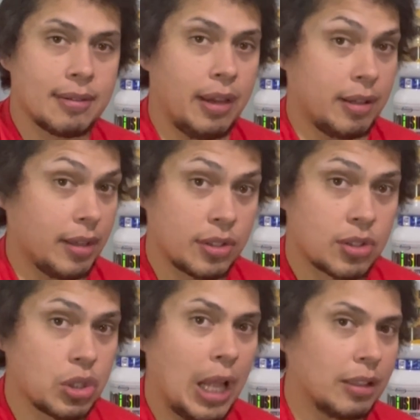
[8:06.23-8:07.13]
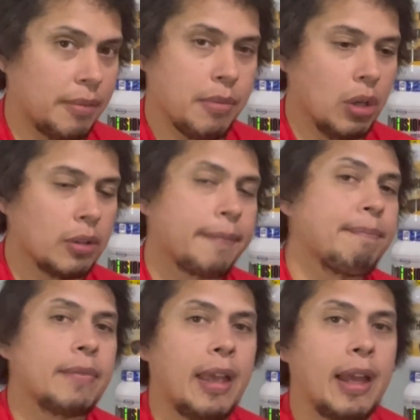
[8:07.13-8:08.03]
like it's chocolate milk.
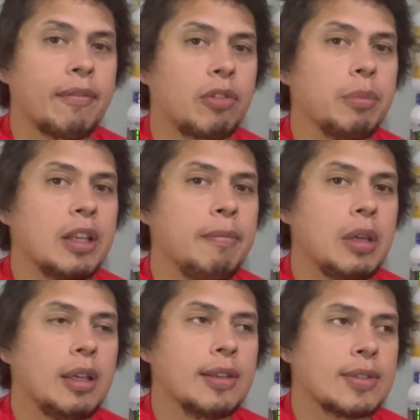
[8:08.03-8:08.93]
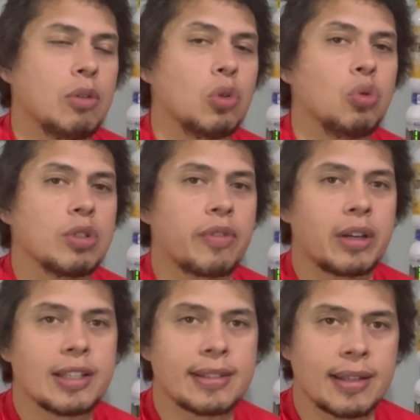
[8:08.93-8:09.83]
And for me, being someone who is
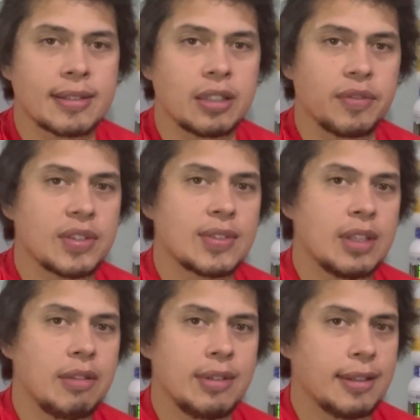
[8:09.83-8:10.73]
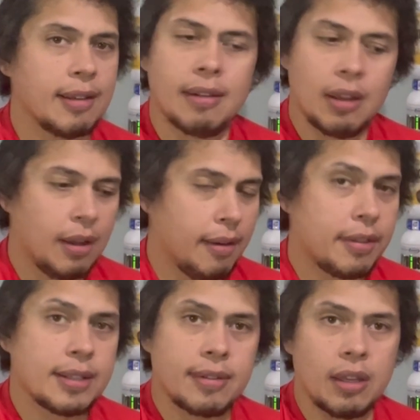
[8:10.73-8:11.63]
very sensitive to stevia,
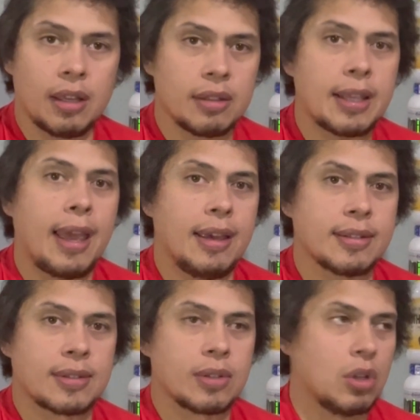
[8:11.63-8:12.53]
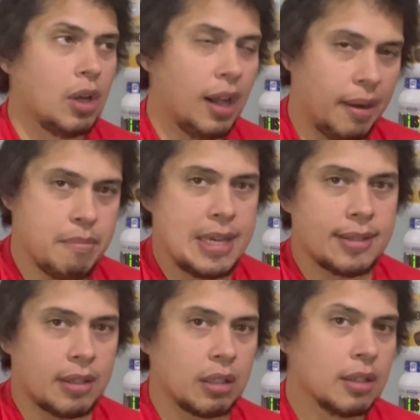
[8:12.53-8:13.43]
this thing tastes
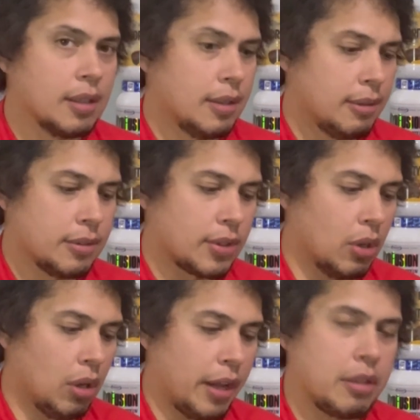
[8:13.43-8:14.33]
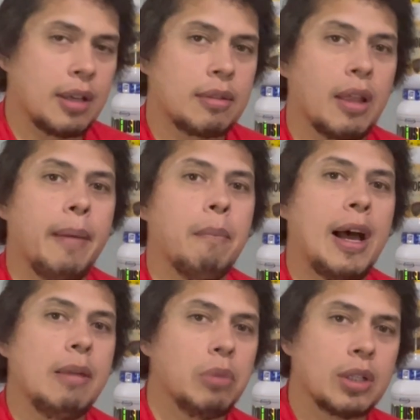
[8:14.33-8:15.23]
amazing. So I think in
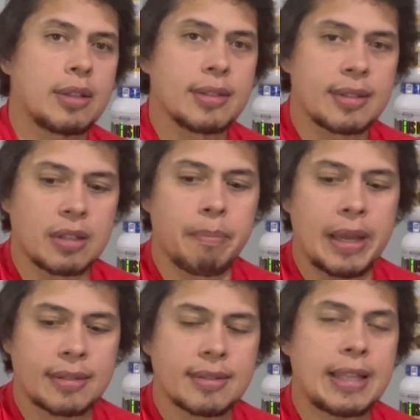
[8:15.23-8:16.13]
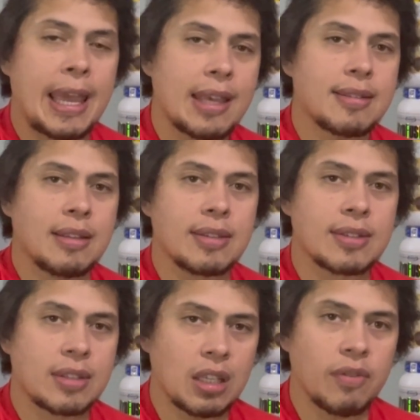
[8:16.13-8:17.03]
my book, this is the best tasting
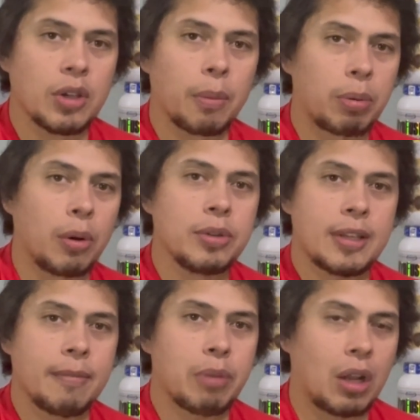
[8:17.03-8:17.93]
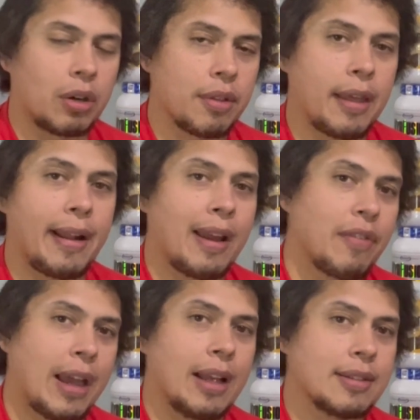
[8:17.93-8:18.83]
stevia protein powder that I've
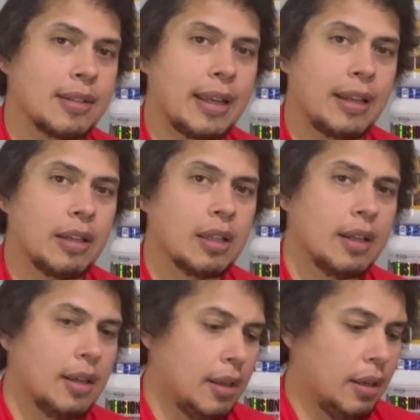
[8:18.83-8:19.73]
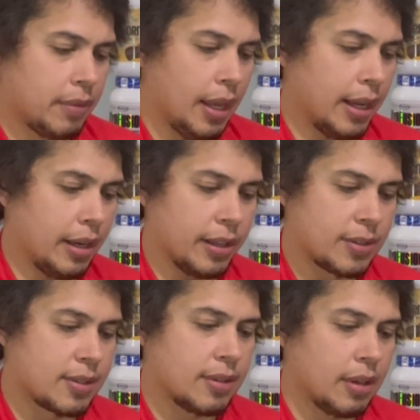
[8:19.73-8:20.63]
had to date, and
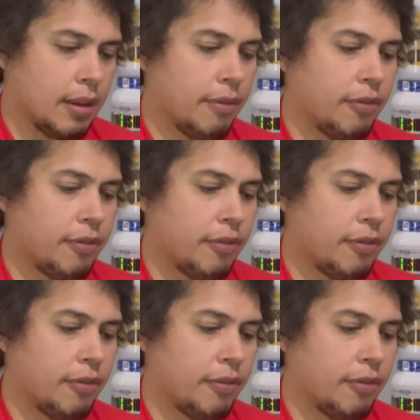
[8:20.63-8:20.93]
it's